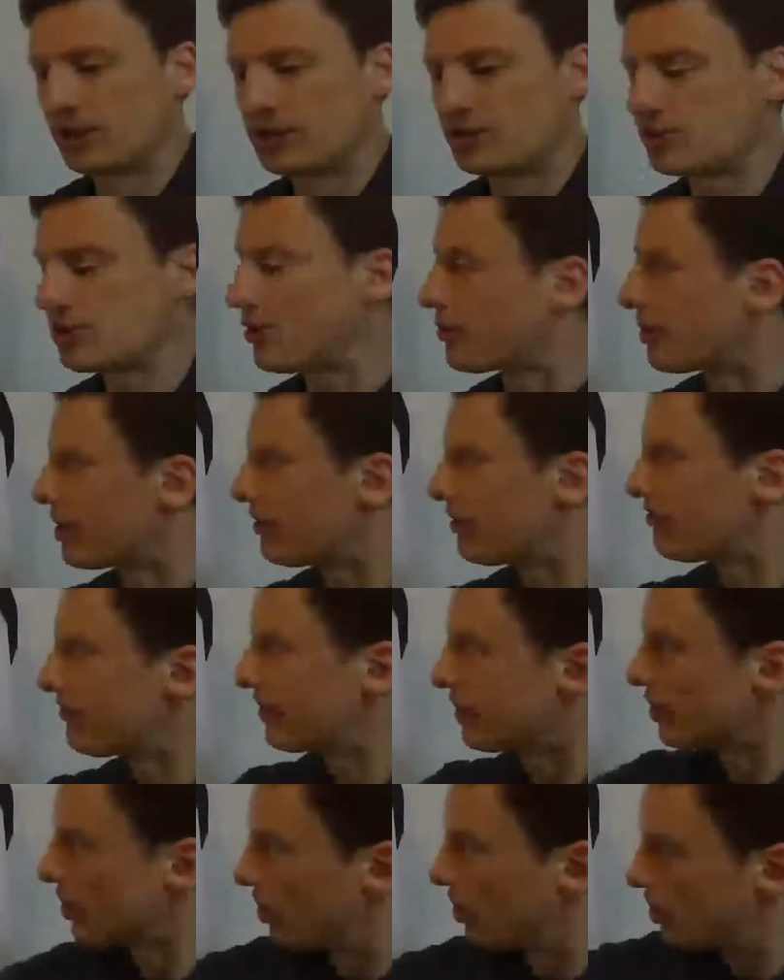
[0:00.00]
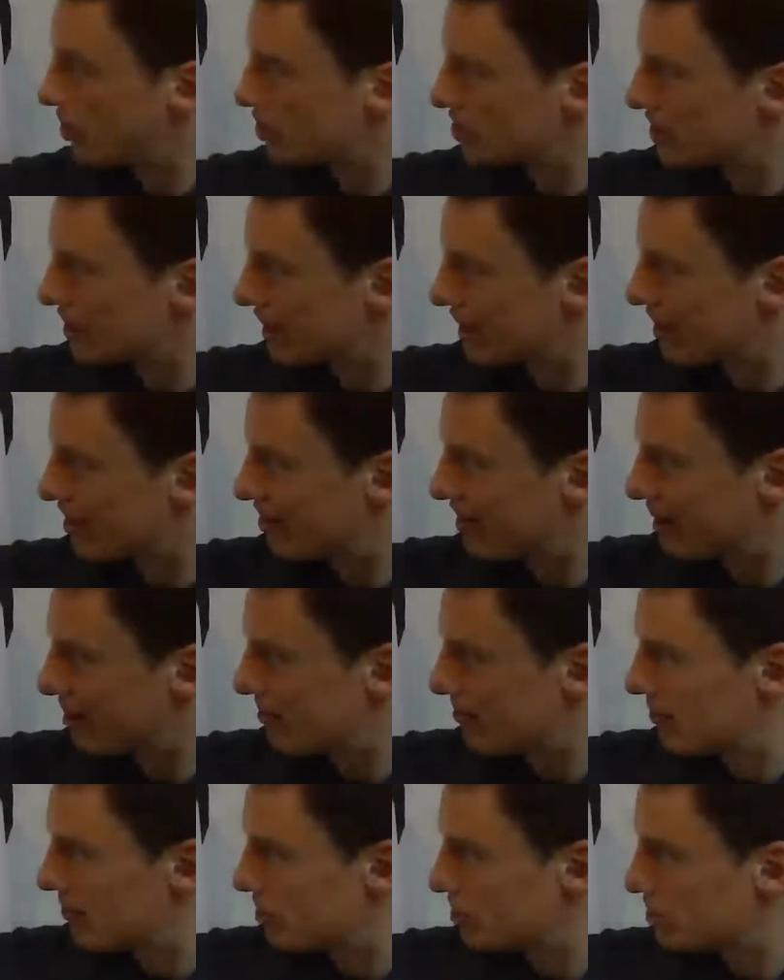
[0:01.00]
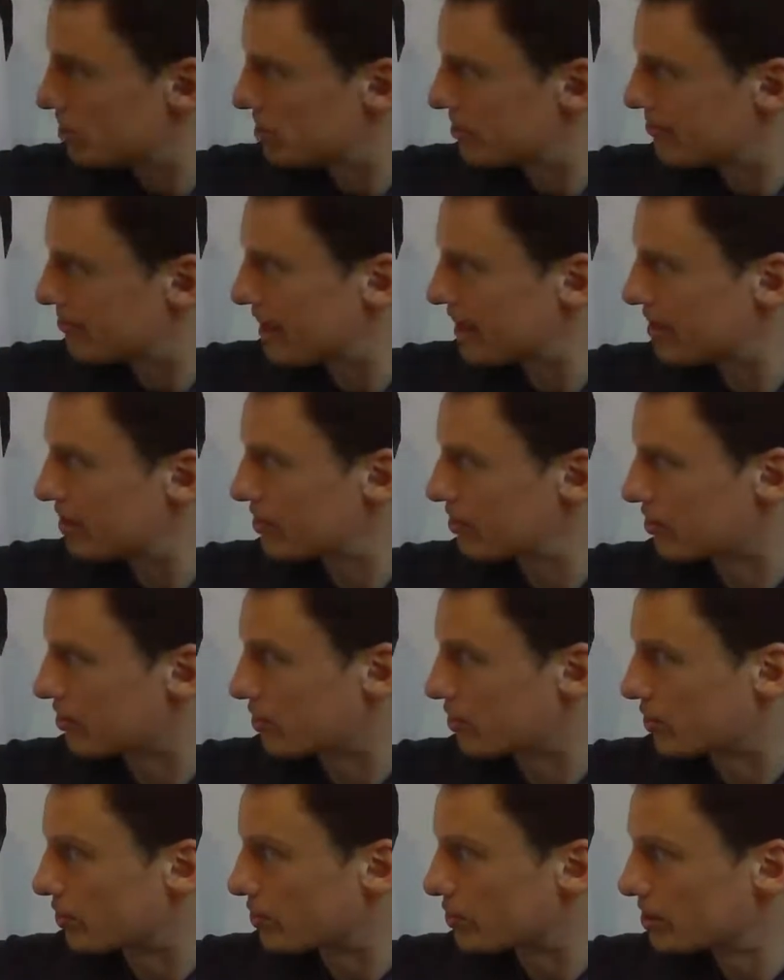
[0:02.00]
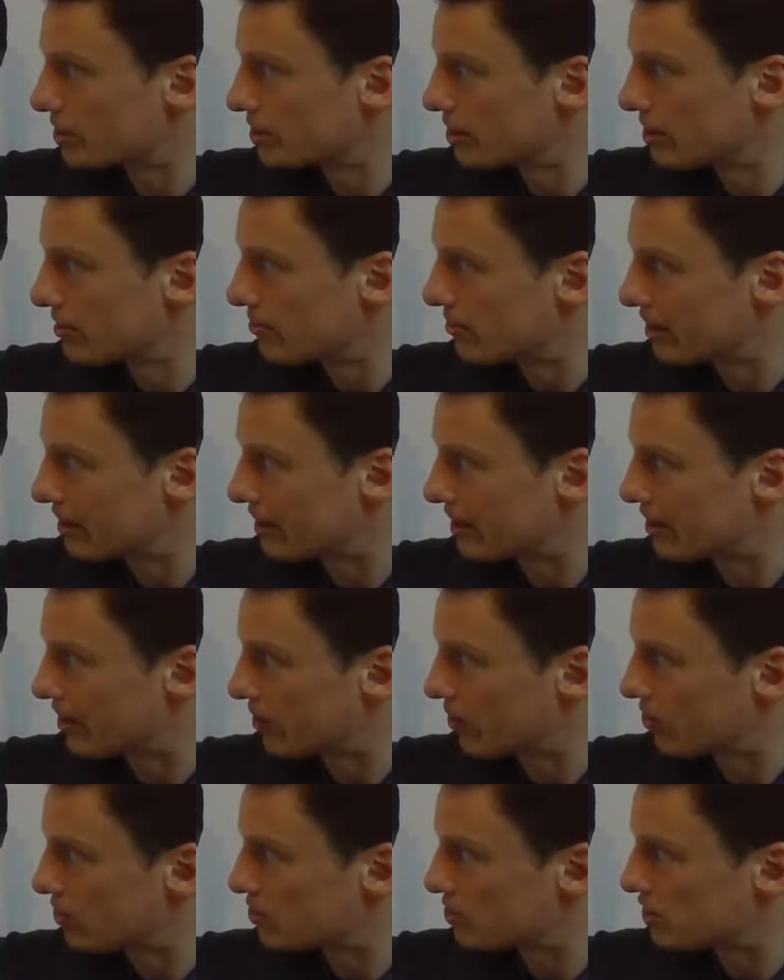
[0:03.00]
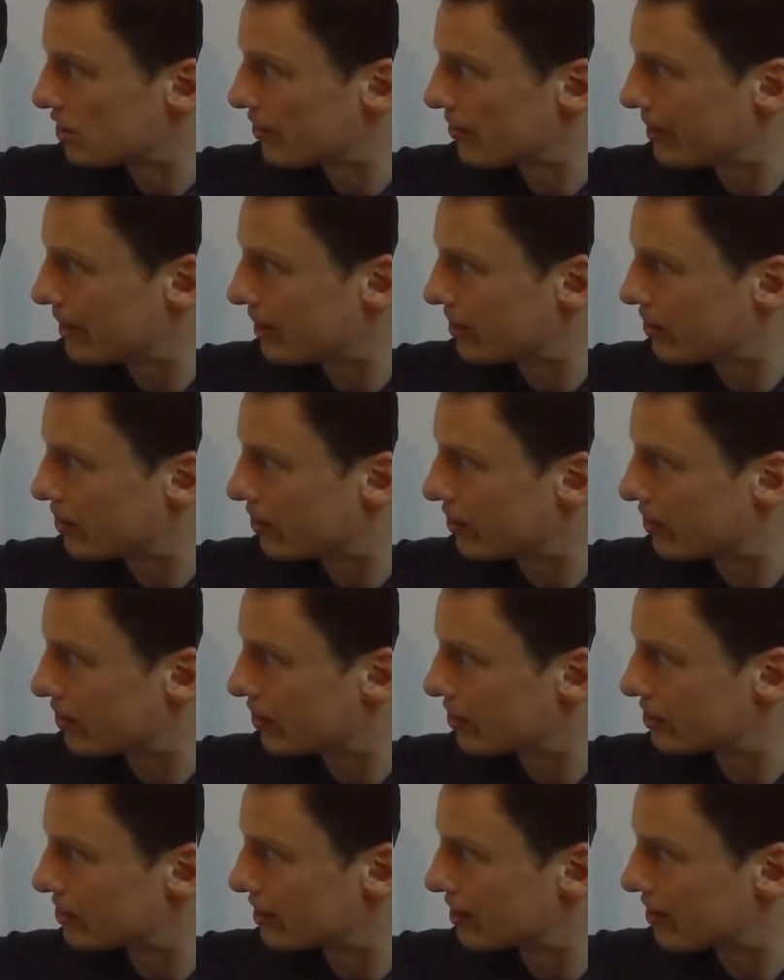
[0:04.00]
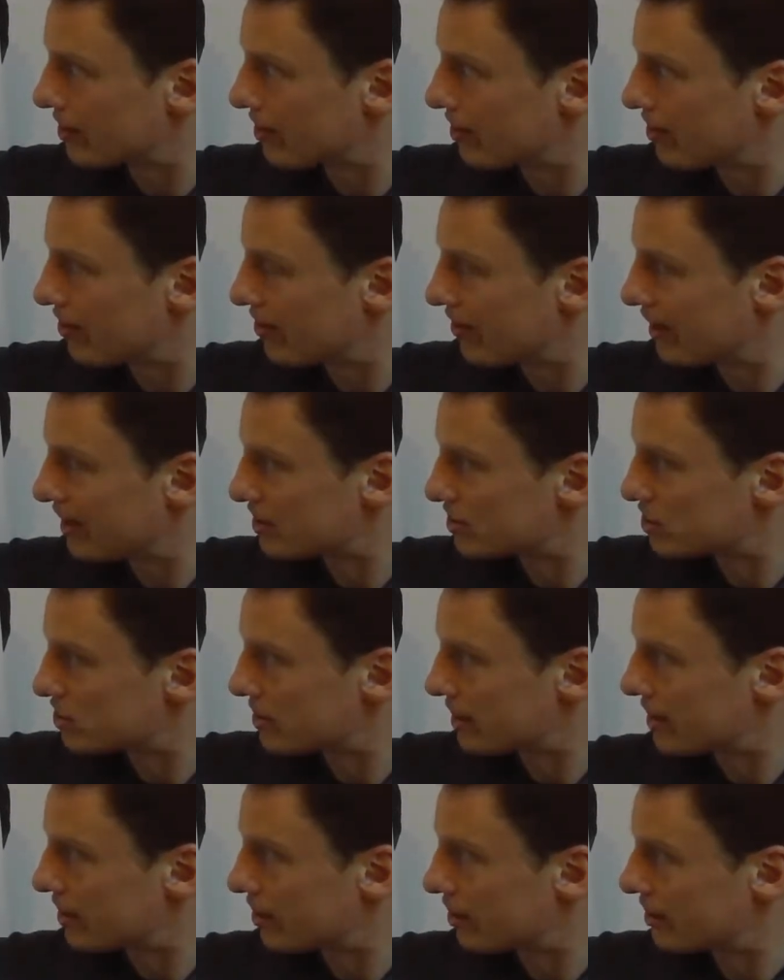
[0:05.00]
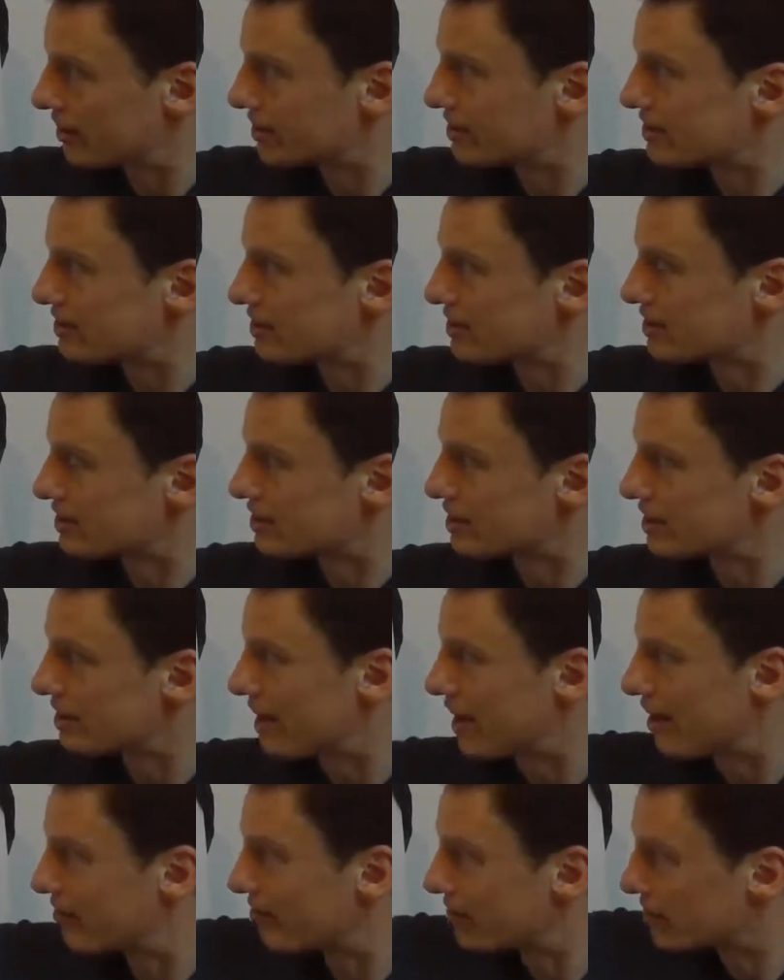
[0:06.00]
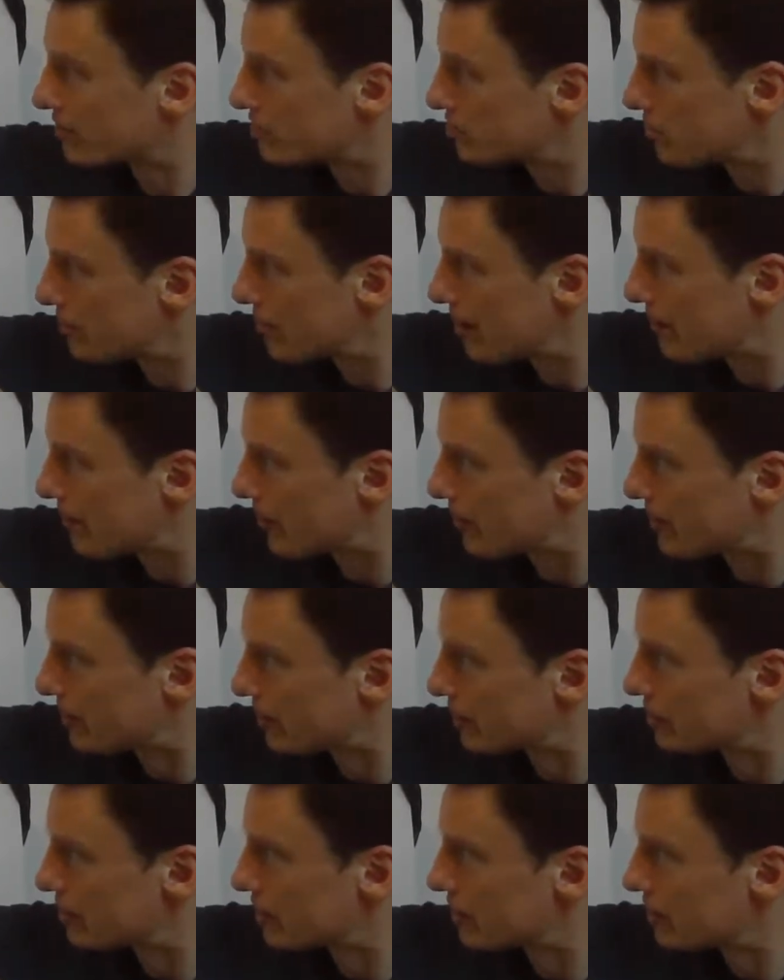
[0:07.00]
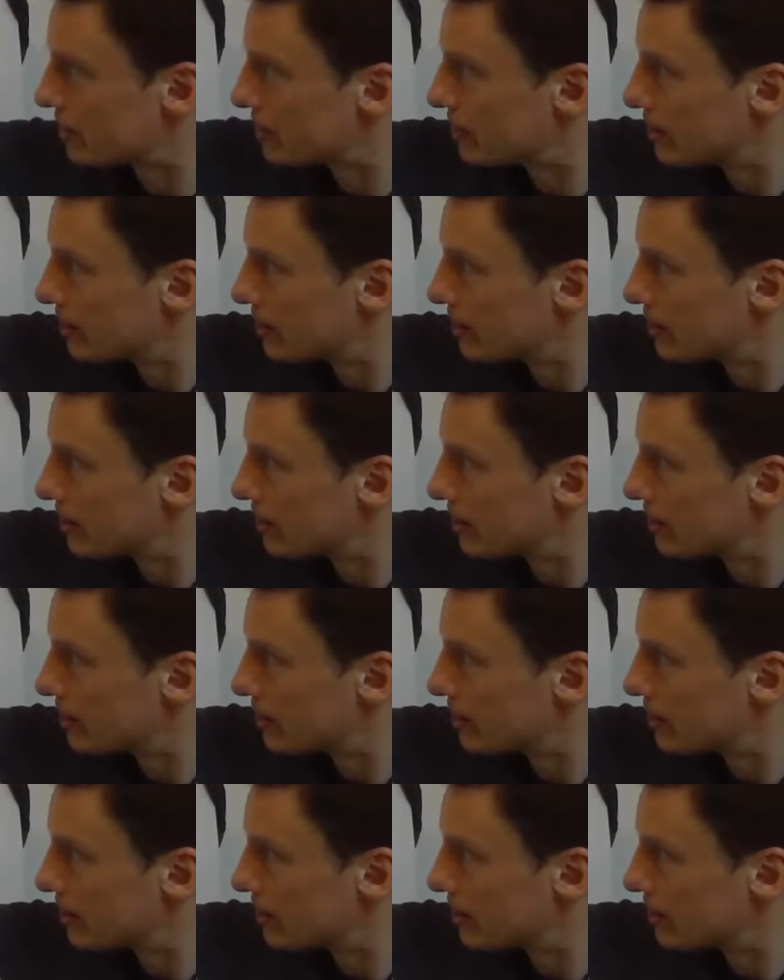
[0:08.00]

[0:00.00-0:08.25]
So if it cost that much to make the good, but then it also incurred that straight line distance there, because remember, we could